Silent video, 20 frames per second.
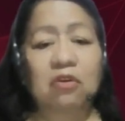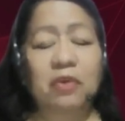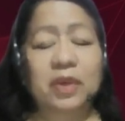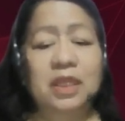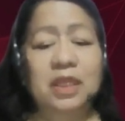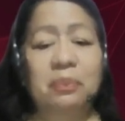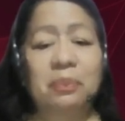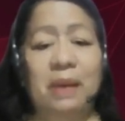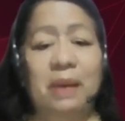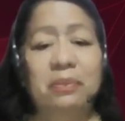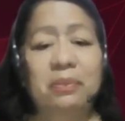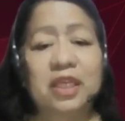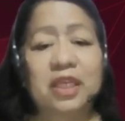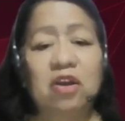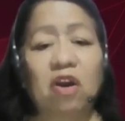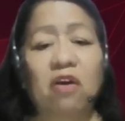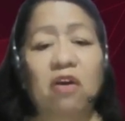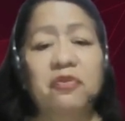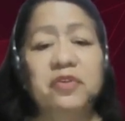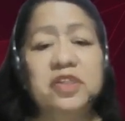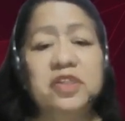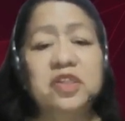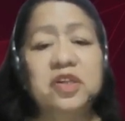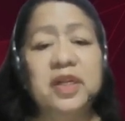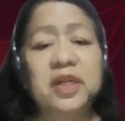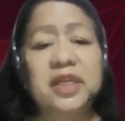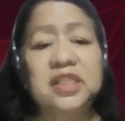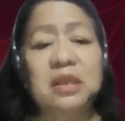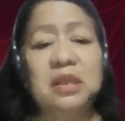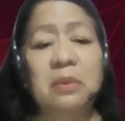When a public
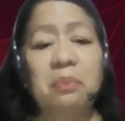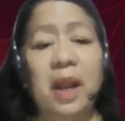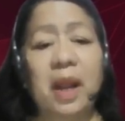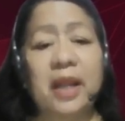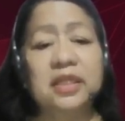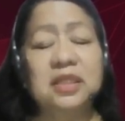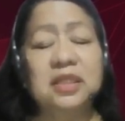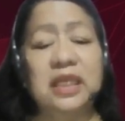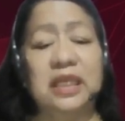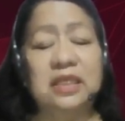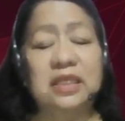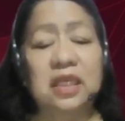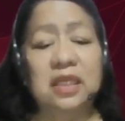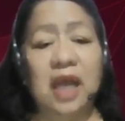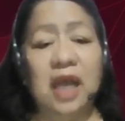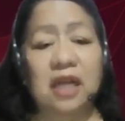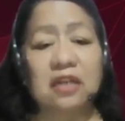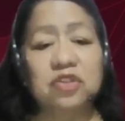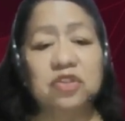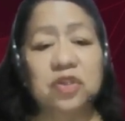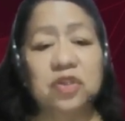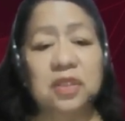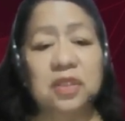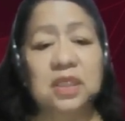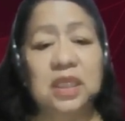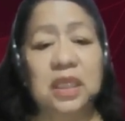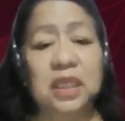officer is a party in an action